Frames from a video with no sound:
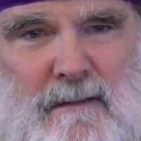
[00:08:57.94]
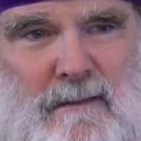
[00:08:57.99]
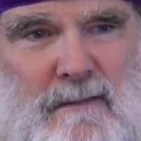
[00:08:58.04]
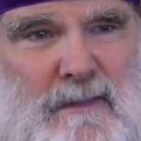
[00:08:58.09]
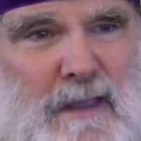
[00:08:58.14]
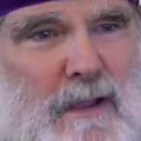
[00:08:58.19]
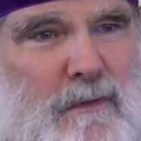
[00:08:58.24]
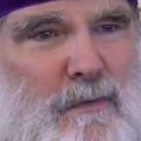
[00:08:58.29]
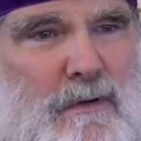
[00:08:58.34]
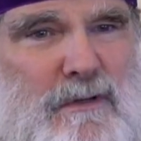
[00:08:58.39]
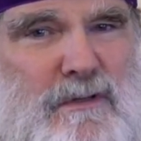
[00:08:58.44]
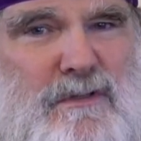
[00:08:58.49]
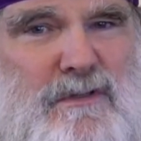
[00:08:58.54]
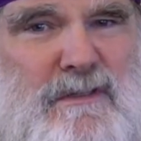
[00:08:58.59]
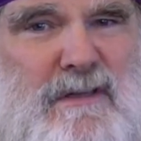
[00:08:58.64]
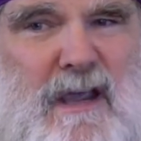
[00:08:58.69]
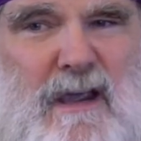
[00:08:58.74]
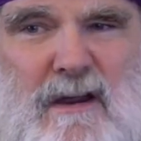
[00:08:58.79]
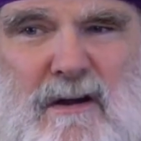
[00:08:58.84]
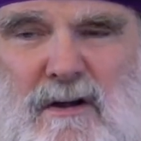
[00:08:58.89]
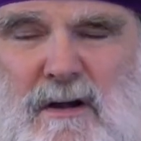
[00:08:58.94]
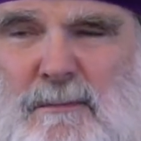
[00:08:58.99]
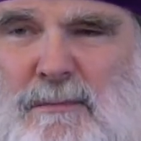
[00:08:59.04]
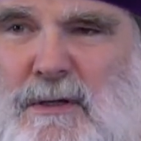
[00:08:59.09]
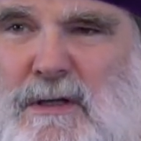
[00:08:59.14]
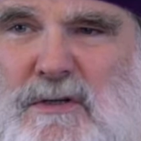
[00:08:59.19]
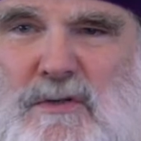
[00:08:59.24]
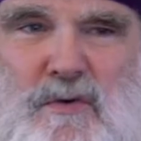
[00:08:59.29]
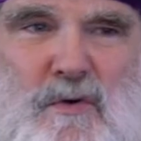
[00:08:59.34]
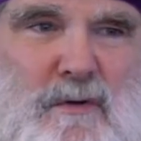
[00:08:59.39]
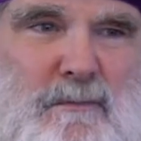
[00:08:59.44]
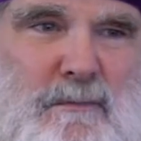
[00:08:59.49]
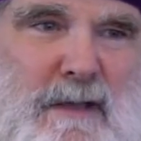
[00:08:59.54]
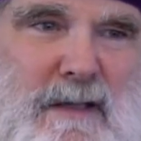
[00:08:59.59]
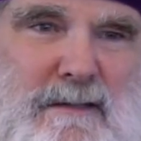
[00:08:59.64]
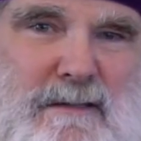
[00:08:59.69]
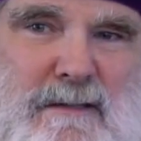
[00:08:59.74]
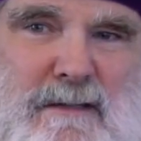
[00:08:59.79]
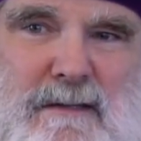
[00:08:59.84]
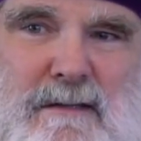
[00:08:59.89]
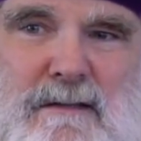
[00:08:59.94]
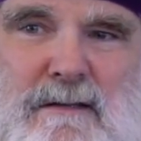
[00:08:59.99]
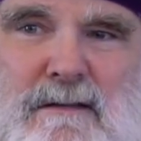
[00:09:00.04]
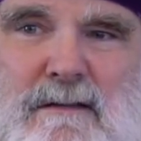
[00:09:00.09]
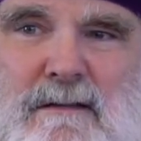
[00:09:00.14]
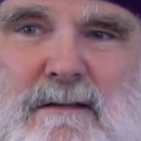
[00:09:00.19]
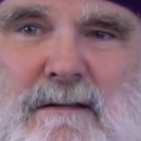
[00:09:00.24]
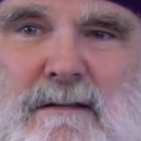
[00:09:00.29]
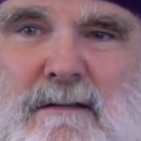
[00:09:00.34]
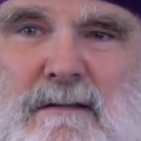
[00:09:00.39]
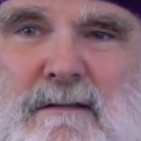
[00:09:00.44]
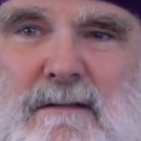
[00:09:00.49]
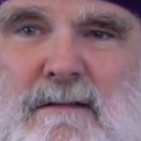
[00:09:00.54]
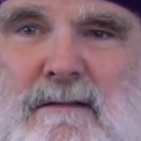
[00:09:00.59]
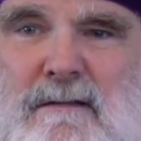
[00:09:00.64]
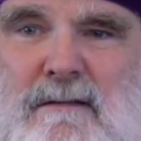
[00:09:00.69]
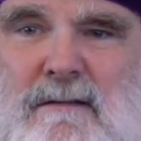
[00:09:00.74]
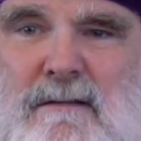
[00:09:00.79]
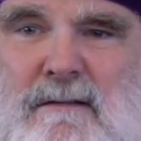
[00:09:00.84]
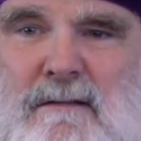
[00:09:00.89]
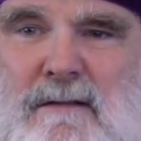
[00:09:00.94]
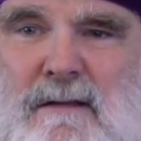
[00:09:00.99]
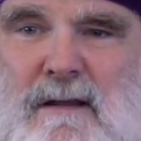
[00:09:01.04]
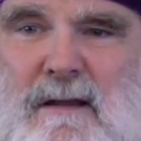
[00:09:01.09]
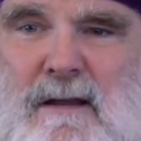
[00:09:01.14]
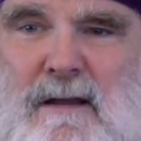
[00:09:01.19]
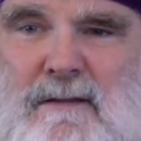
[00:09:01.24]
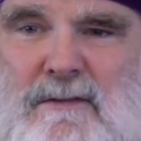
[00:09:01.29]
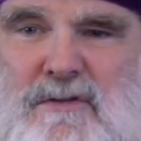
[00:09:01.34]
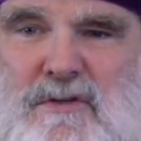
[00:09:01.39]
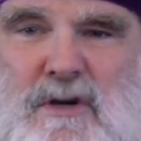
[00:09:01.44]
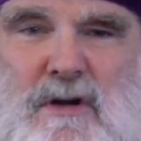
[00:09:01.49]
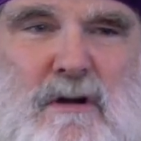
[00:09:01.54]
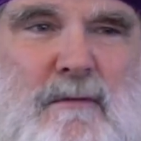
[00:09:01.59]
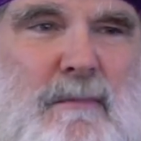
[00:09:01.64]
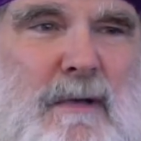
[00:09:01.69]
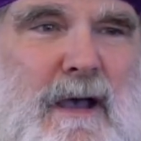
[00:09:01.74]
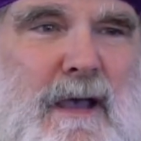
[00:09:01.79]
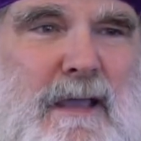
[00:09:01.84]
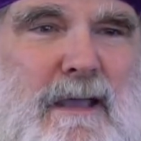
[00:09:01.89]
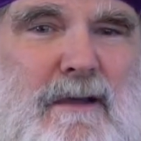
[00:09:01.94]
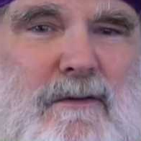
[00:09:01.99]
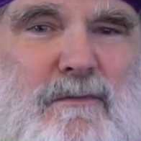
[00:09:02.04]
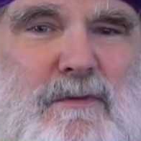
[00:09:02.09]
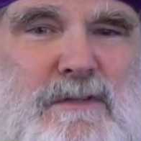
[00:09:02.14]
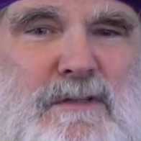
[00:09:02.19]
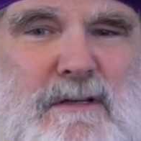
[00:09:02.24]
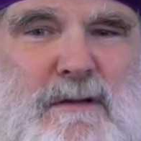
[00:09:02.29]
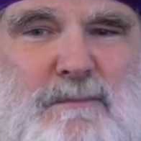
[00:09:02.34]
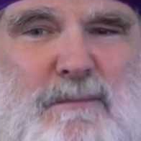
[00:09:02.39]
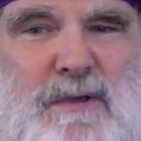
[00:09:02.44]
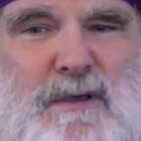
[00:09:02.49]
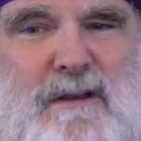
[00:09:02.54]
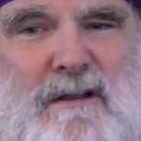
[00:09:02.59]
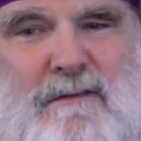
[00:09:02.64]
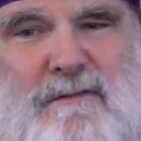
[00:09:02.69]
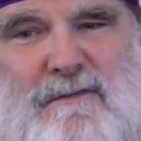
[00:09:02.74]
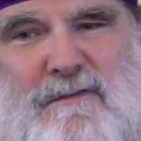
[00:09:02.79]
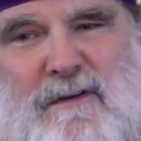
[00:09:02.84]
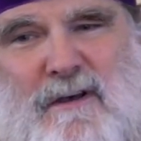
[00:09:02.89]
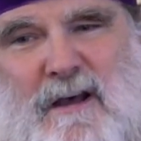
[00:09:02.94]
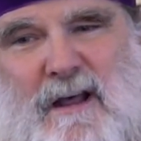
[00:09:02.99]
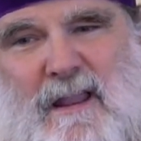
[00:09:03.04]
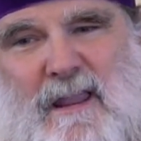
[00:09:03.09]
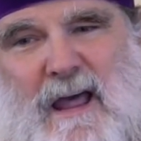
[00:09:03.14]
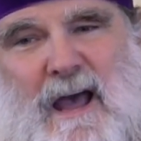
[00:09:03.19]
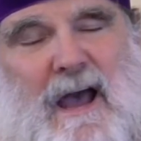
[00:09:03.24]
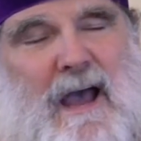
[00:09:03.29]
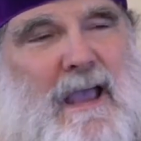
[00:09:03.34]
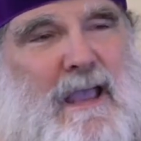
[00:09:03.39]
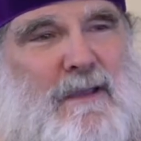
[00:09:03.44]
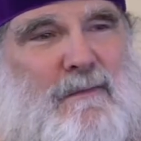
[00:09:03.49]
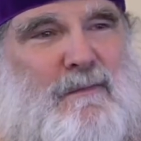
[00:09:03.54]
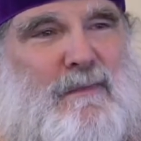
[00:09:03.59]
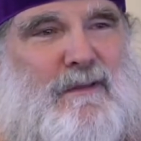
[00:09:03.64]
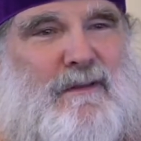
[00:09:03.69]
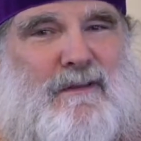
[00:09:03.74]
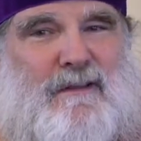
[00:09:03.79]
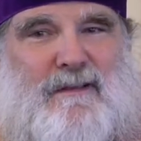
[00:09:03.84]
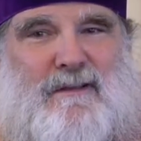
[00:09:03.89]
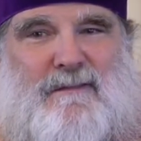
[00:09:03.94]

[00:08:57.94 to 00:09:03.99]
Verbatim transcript: They were terribly tormented. Uh, Jeremiah was in a pit of a uh, lime and